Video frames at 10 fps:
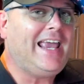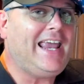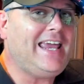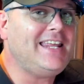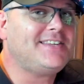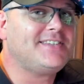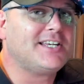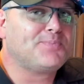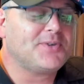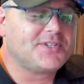
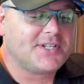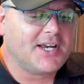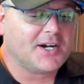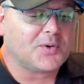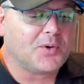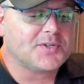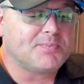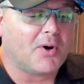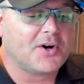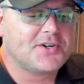86% gross
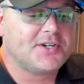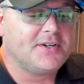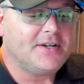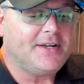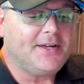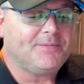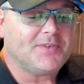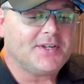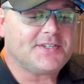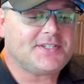margin,
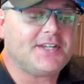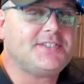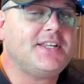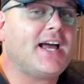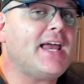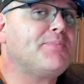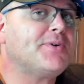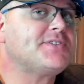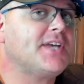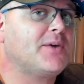
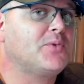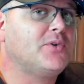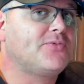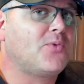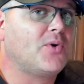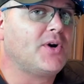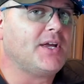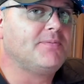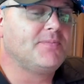69% rule of 40.